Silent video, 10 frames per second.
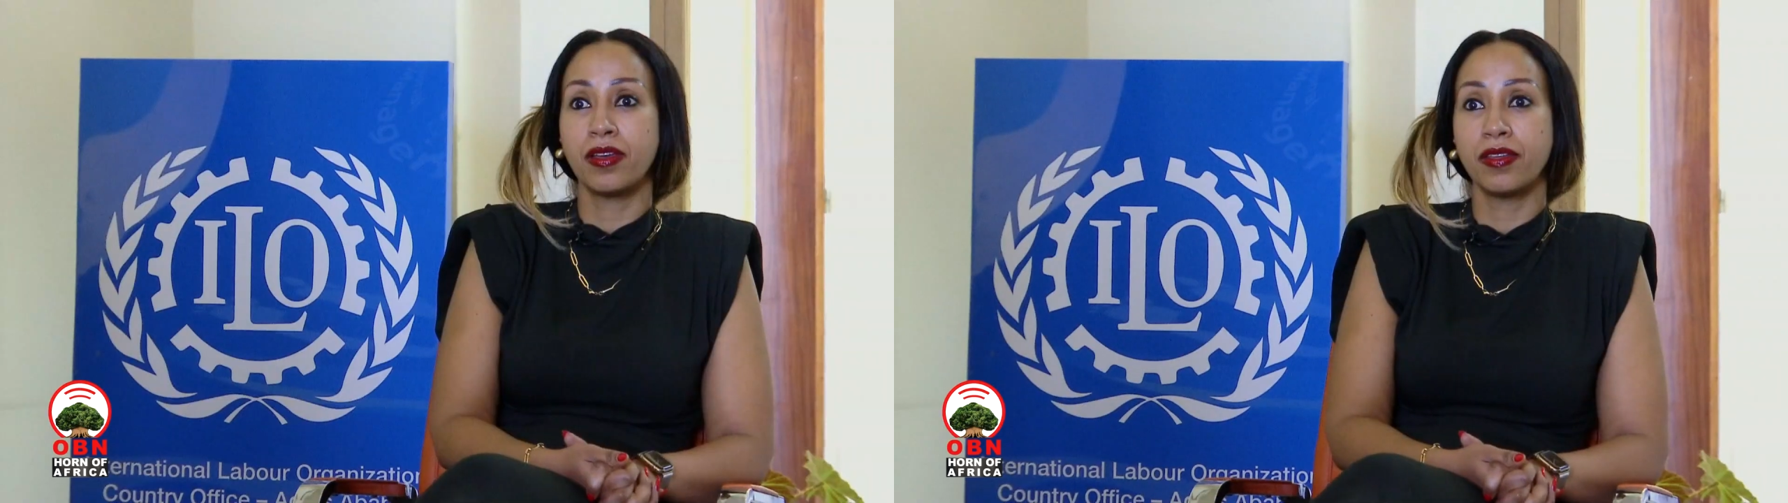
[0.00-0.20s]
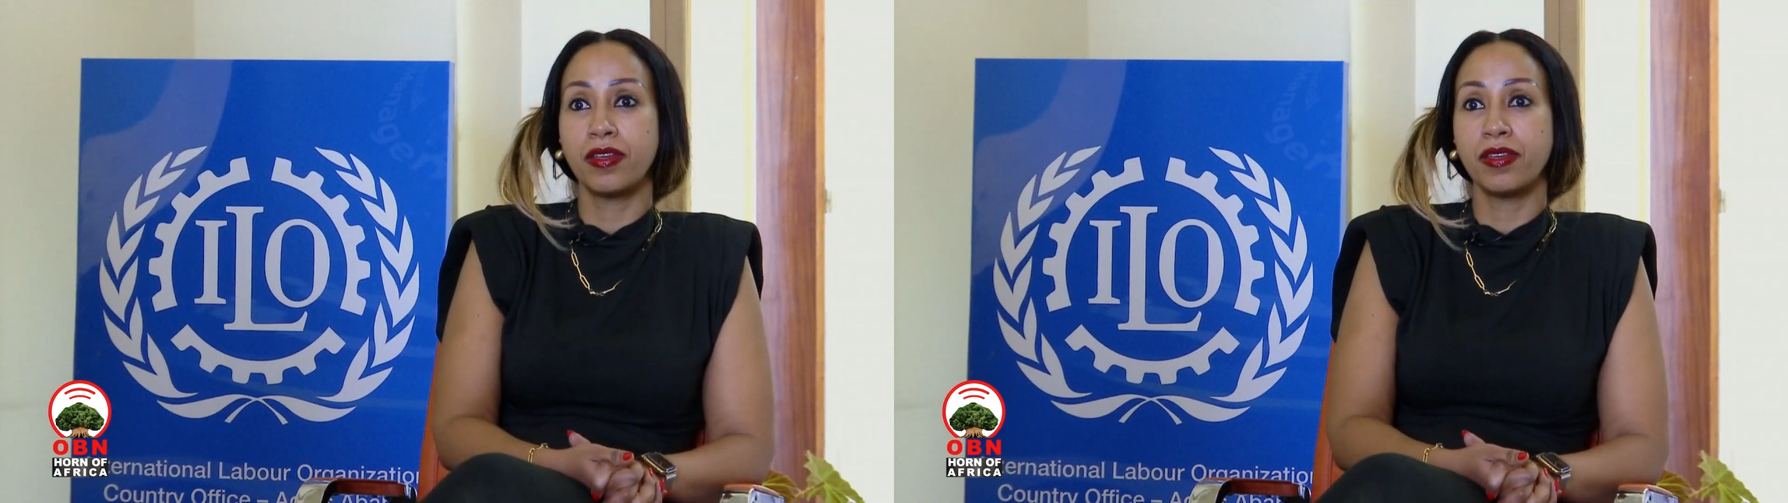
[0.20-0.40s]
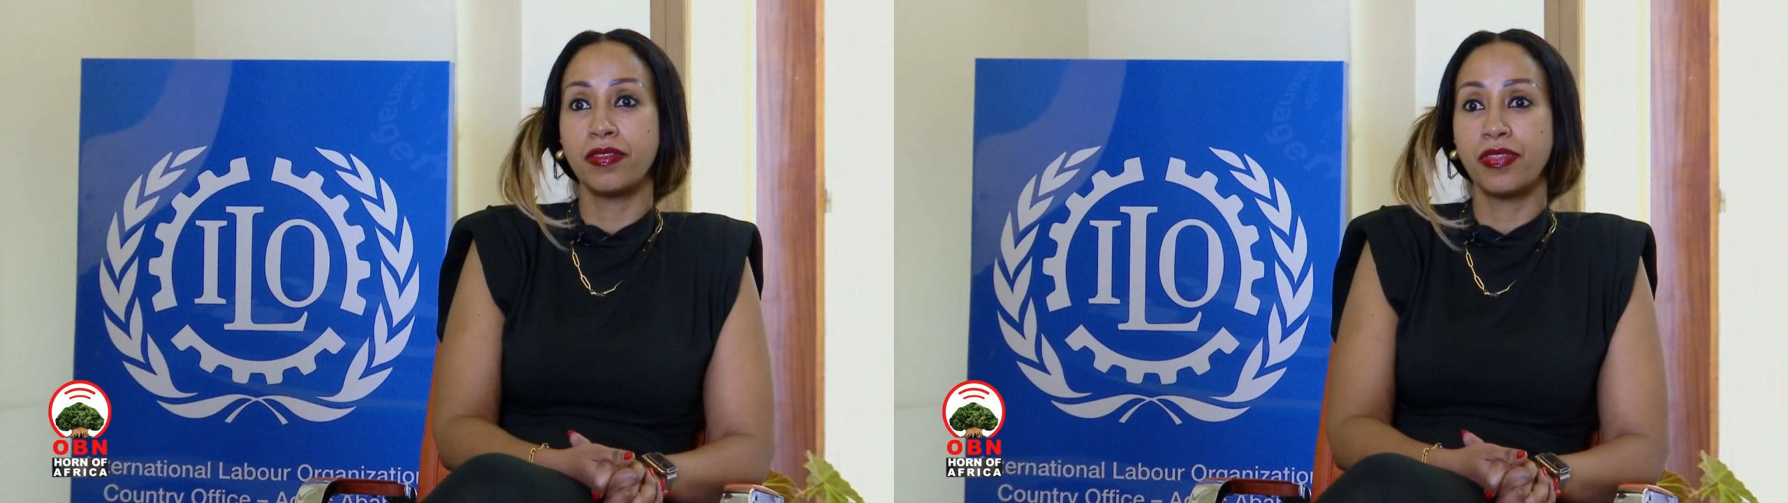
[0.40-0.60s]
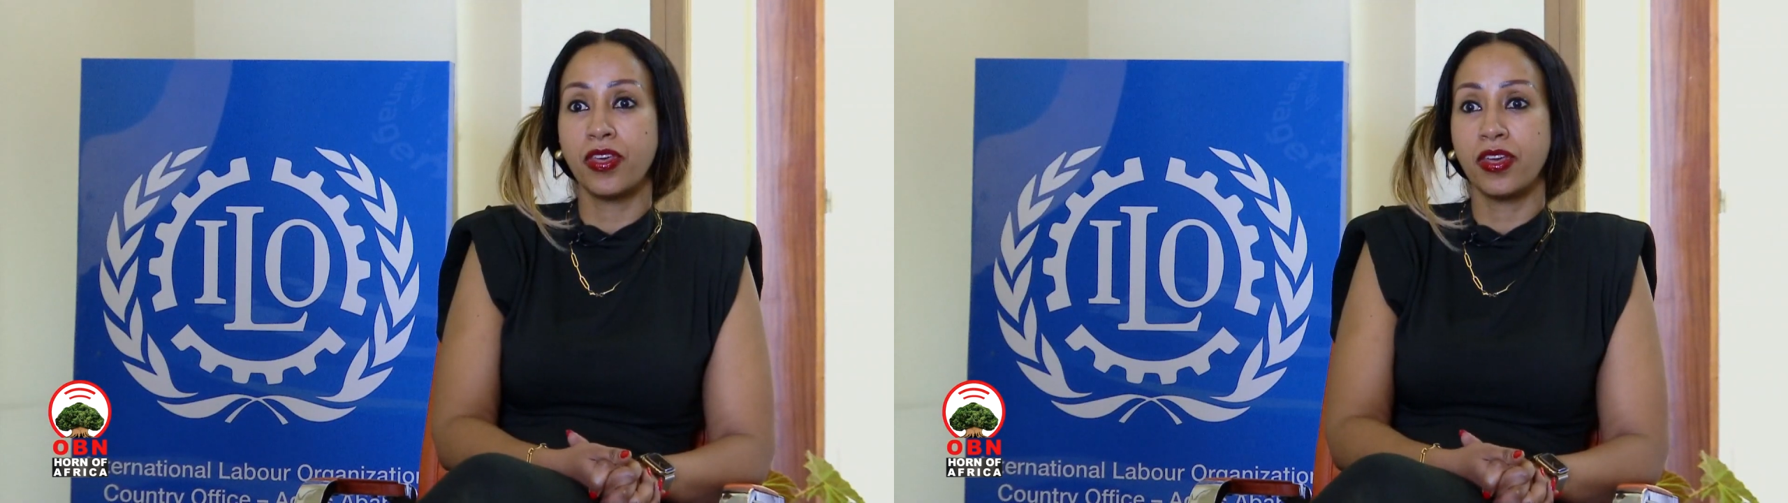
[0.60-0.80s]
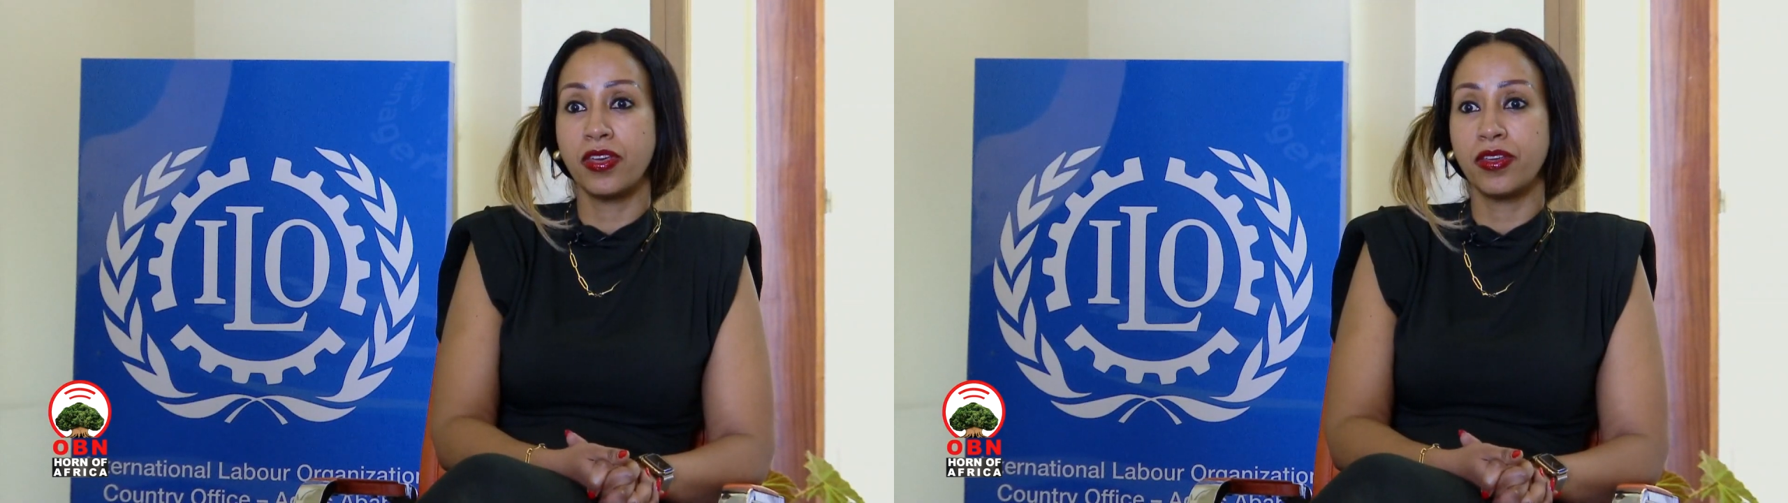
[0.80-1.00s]

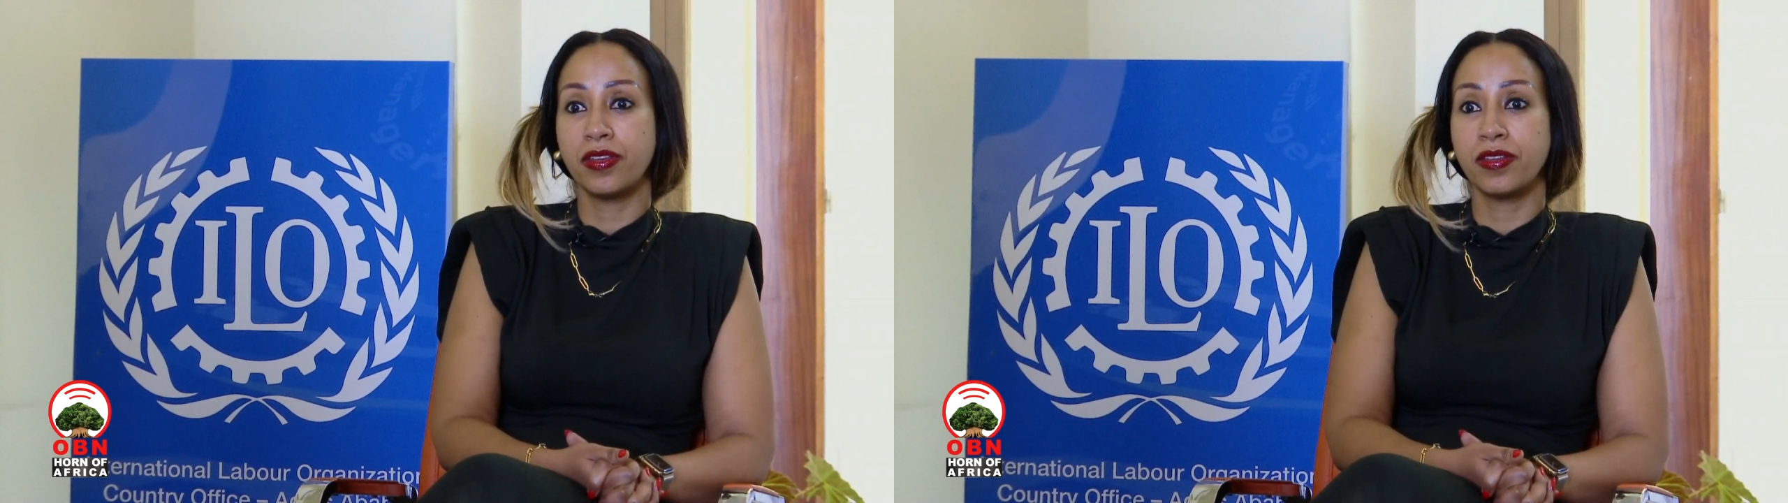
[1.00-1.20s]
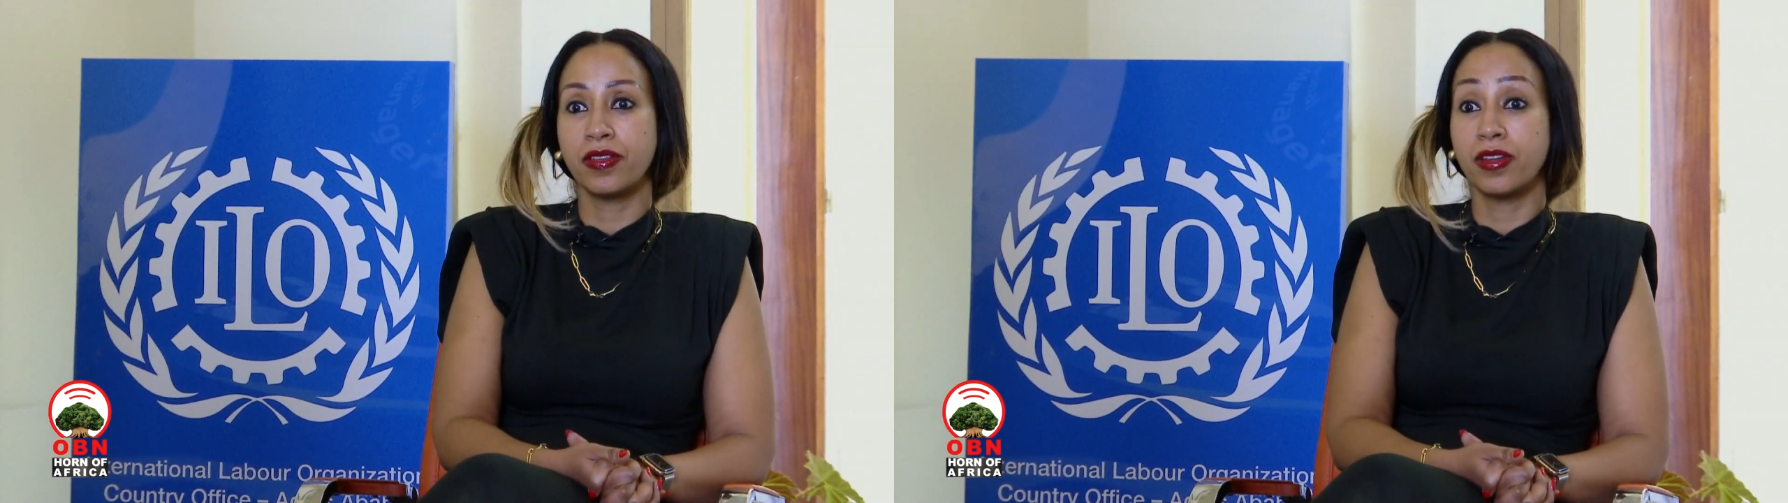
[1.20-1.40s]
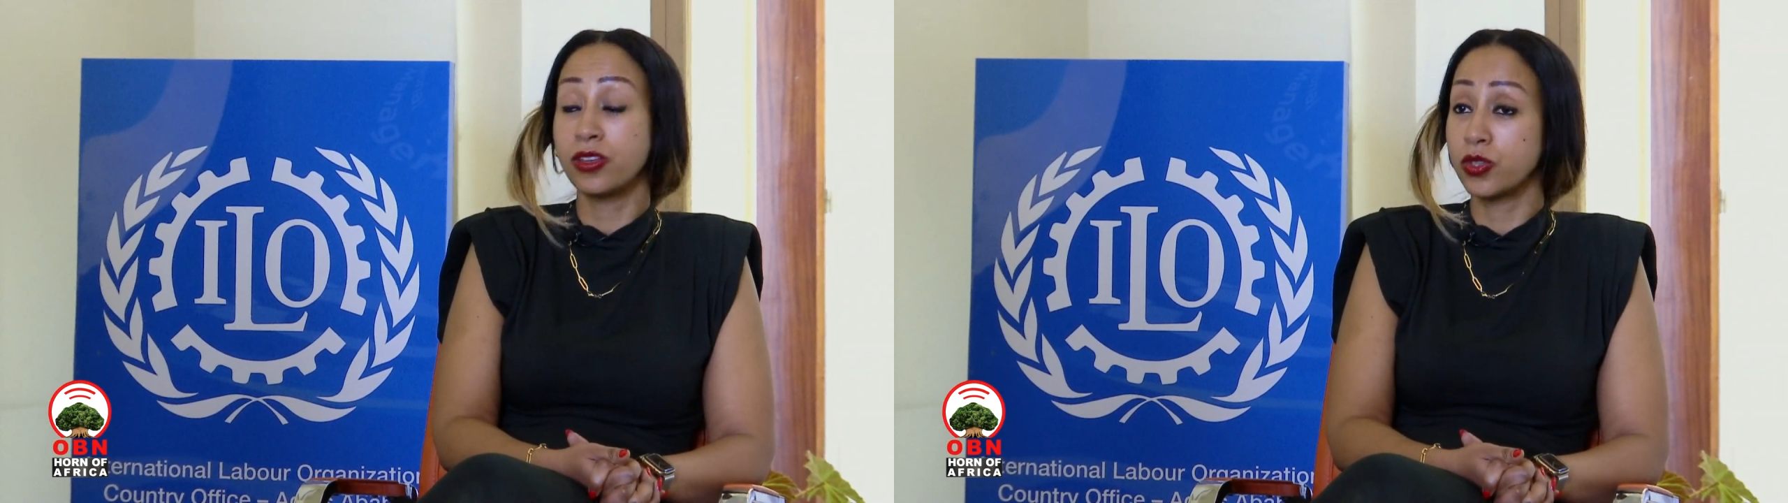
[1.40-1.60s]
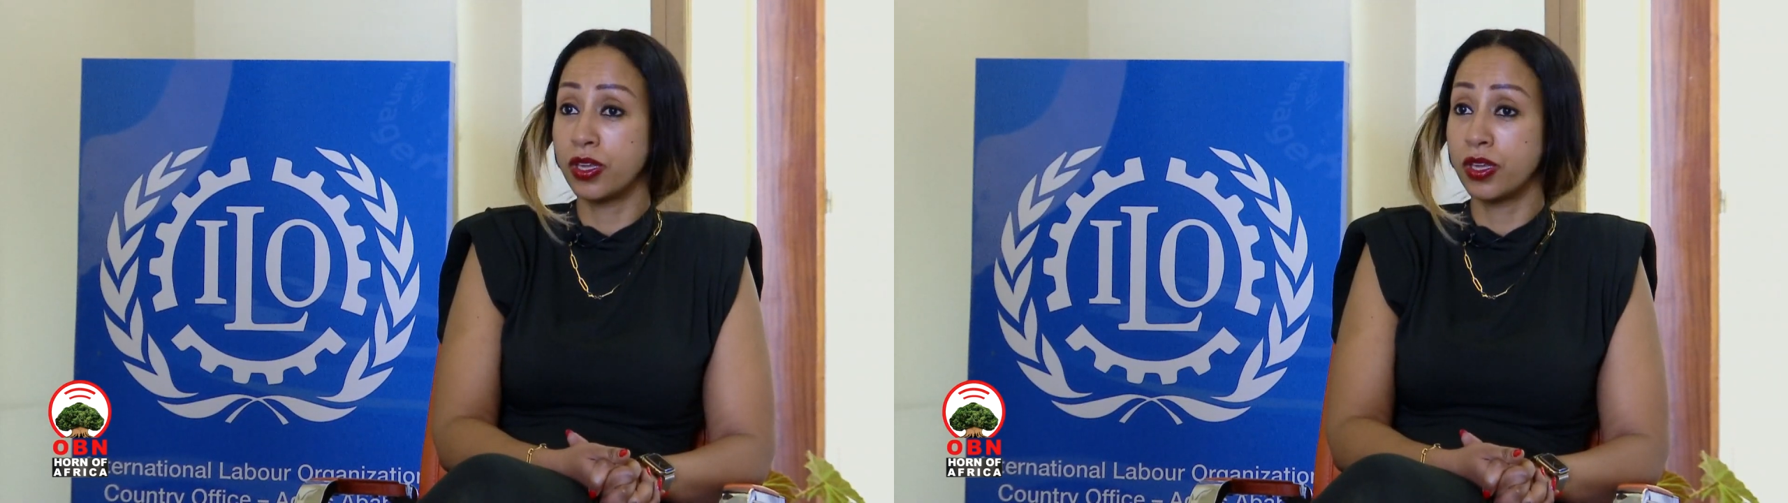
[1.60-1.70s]
the it's,